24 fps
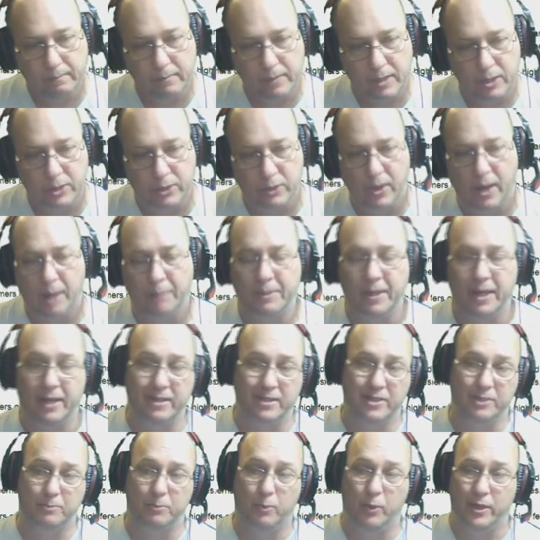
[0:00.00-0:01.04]
So I'm kind of
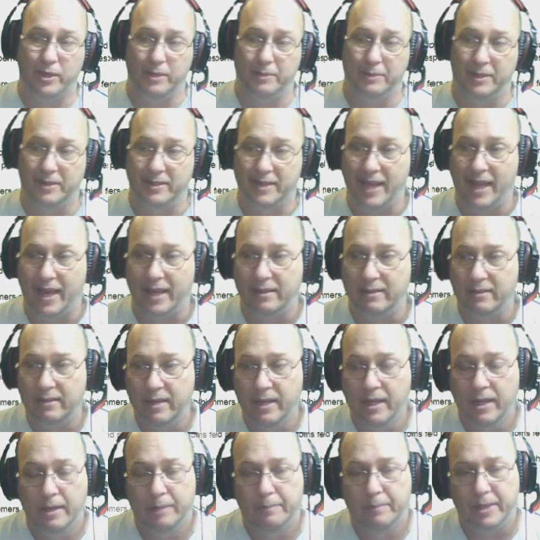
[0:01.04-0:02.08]
disappointed about that,
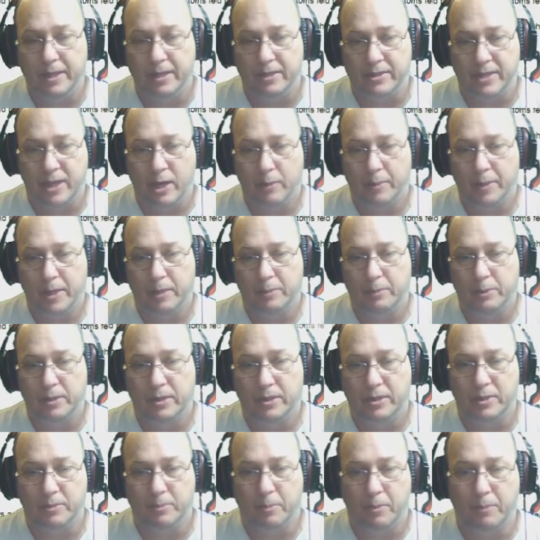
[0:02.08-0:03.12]
because how am I going to put
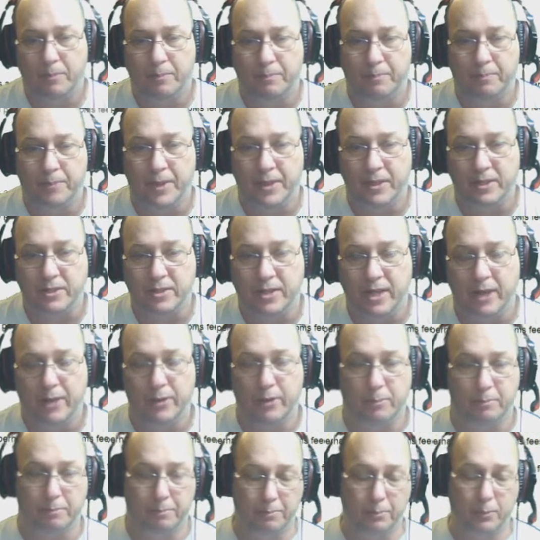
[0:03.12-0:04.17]
these things
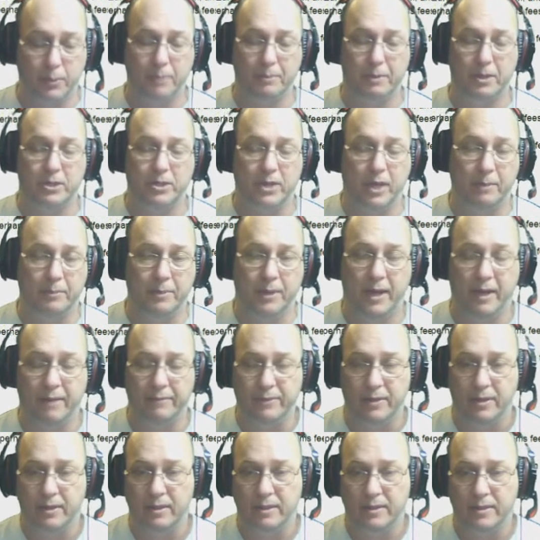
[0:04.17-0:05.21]
together? Pretty much I'm going to have
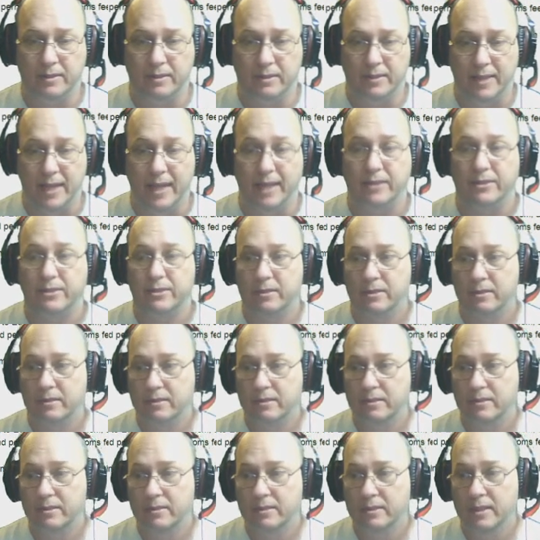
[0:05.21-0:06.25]
to guess.
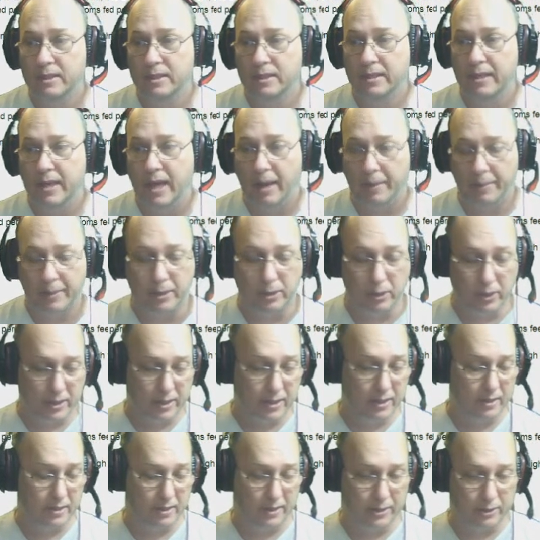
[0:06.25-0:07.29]
I'm going to look at
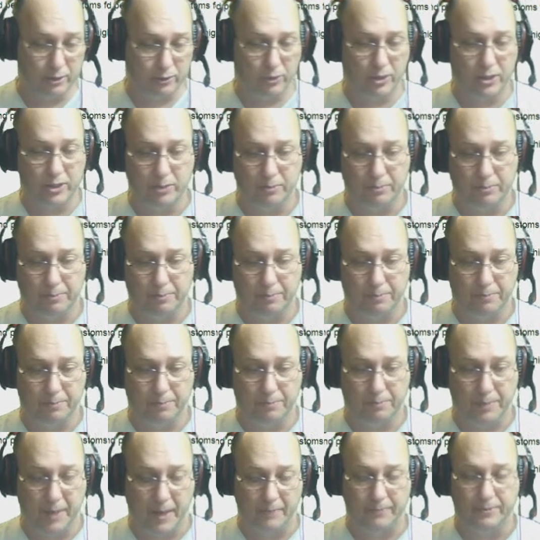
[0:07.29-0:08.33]
an instruction
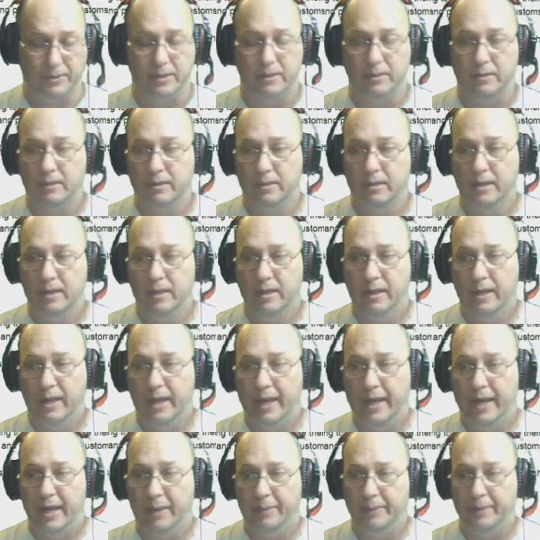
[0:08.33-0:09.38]
pamphlet,
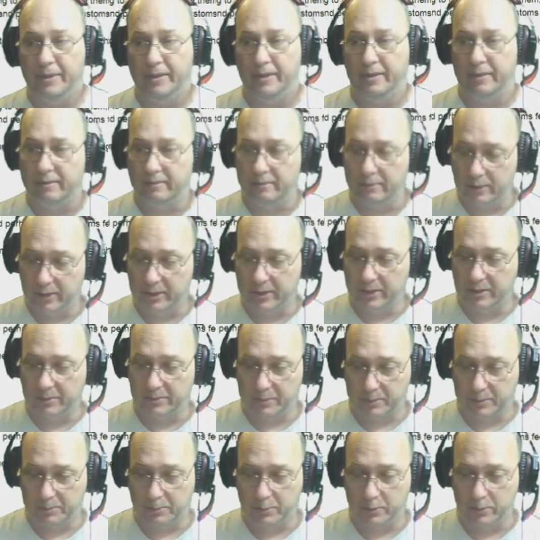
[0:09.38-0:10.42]
and I'm going to look at the
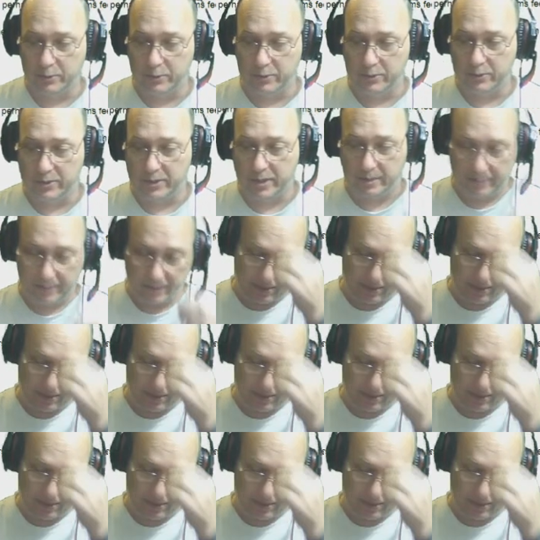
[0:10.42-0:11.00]
sprues. I'm going